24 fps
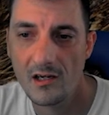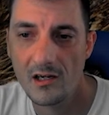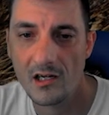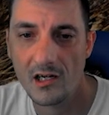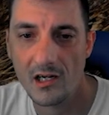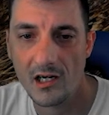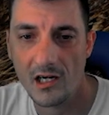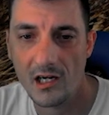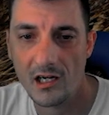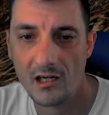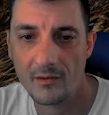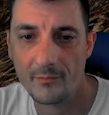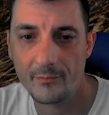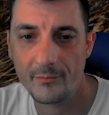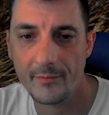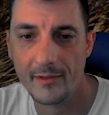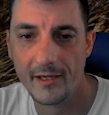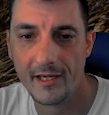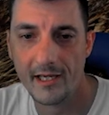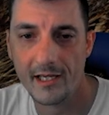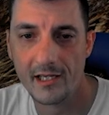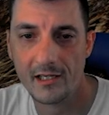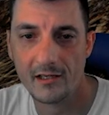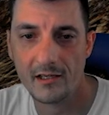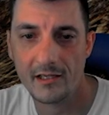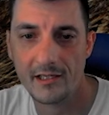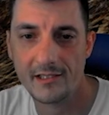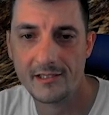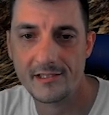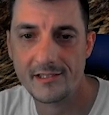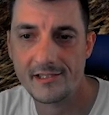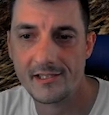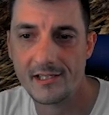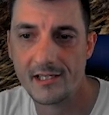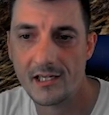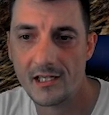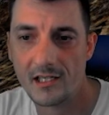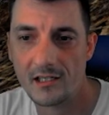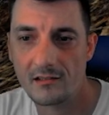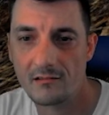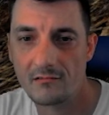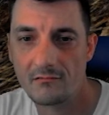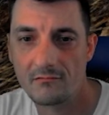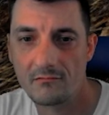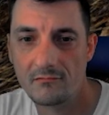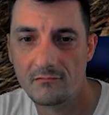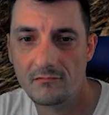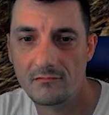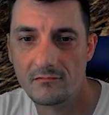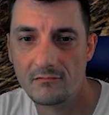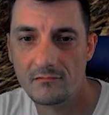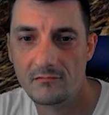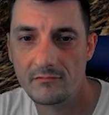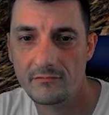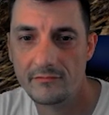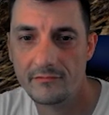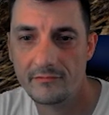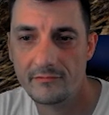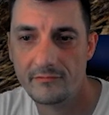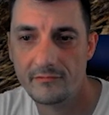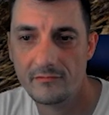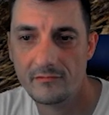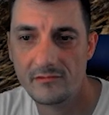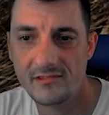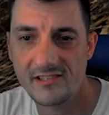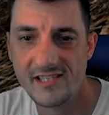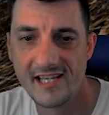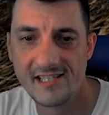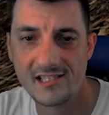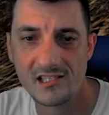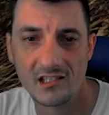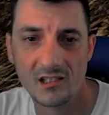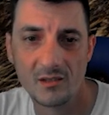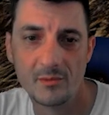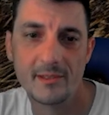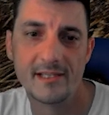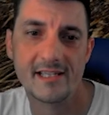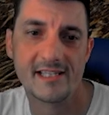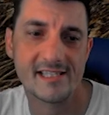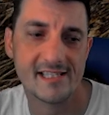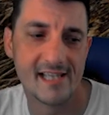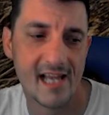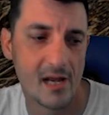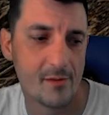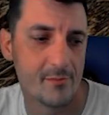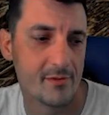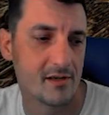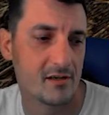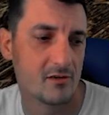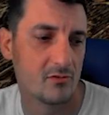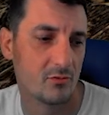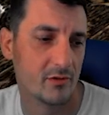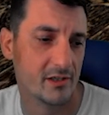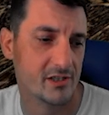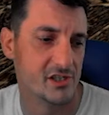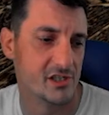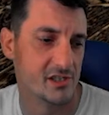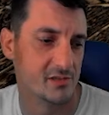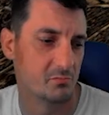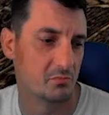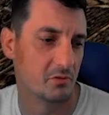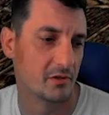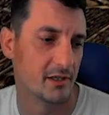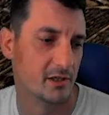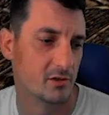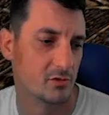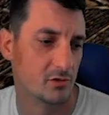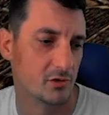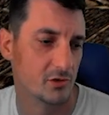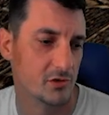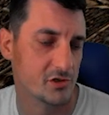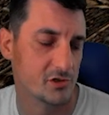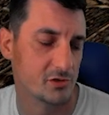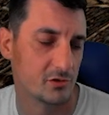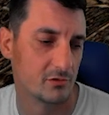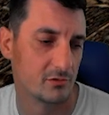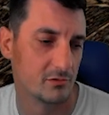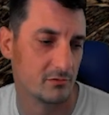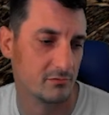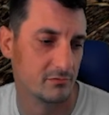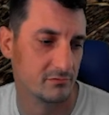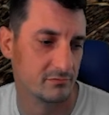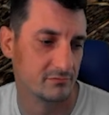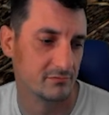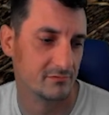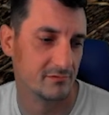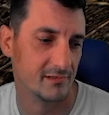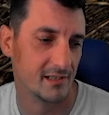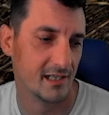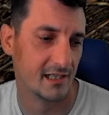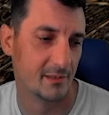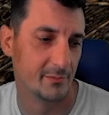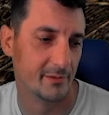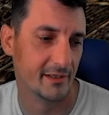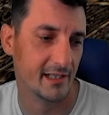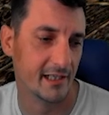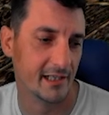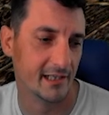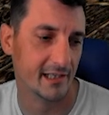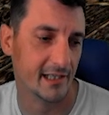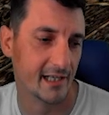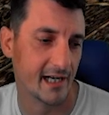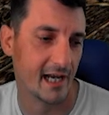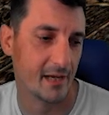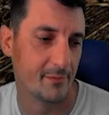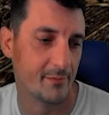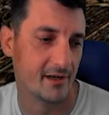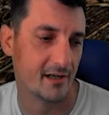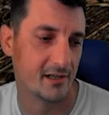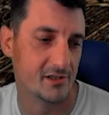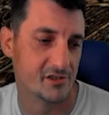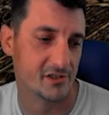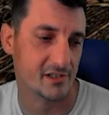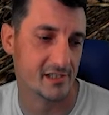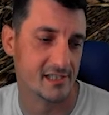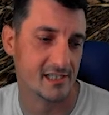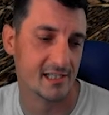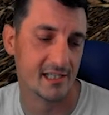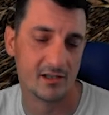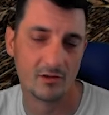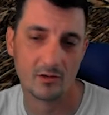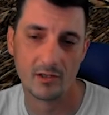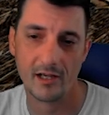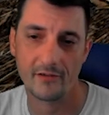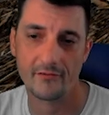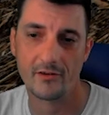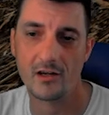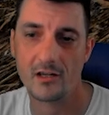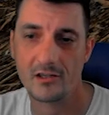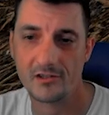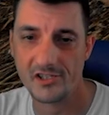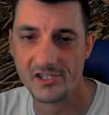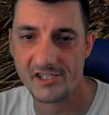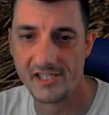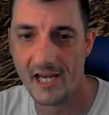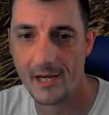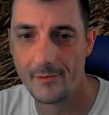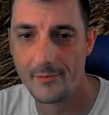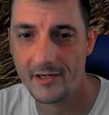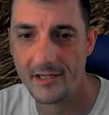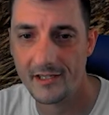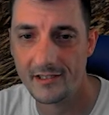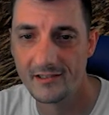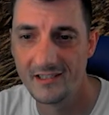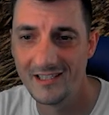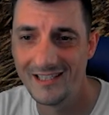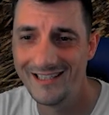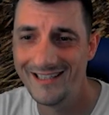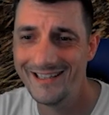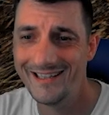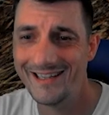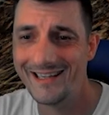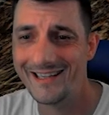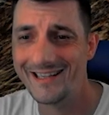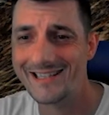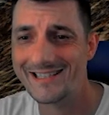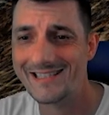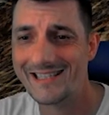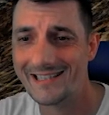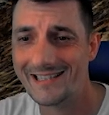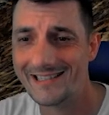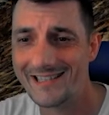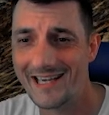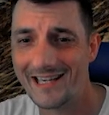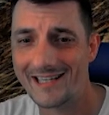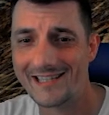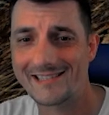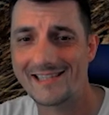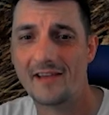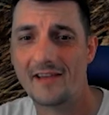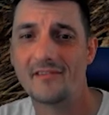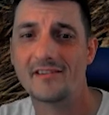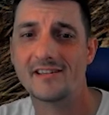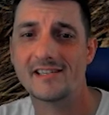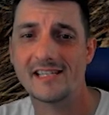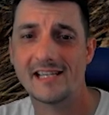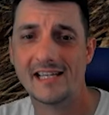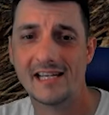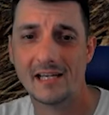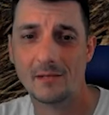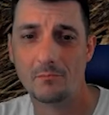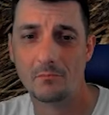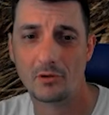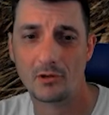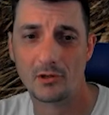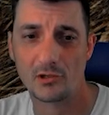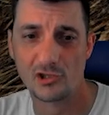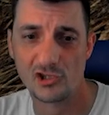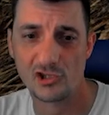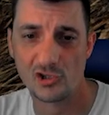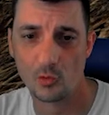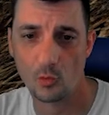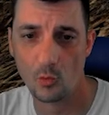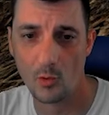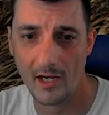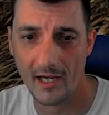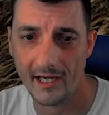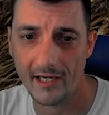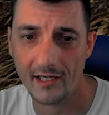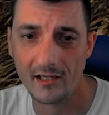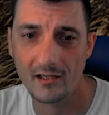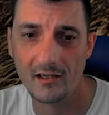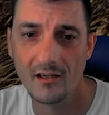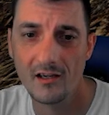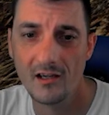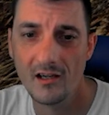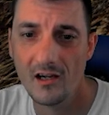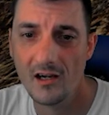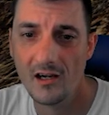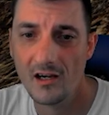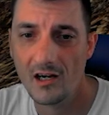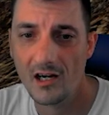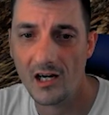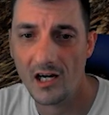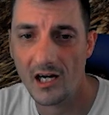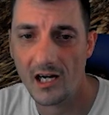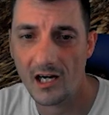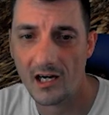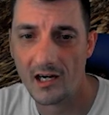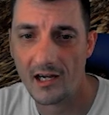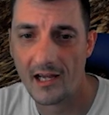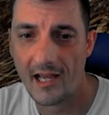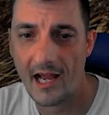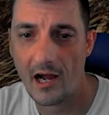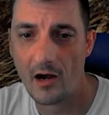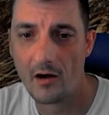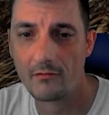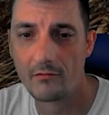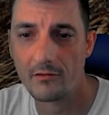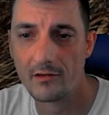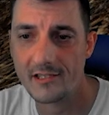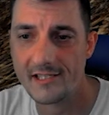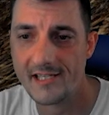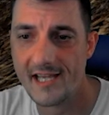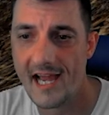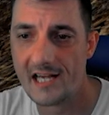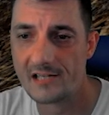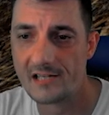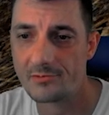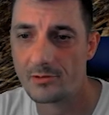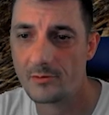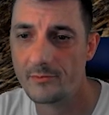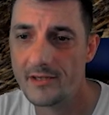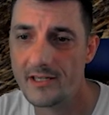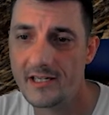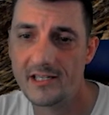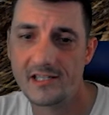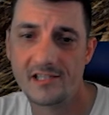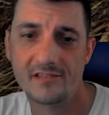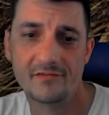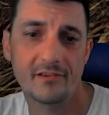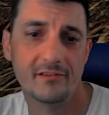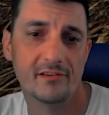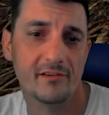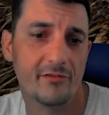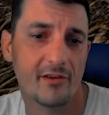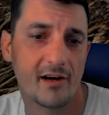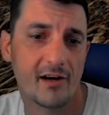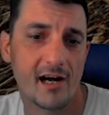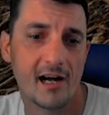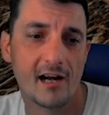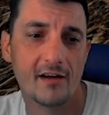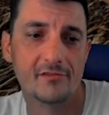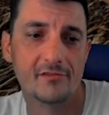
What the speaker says: and is takes a little bit of stamina, which is pretty crucial at the beginning of the game here. As you can see, you only have 100 stamina, and this thing takes 17 per swing. However, attacks per minute is 55,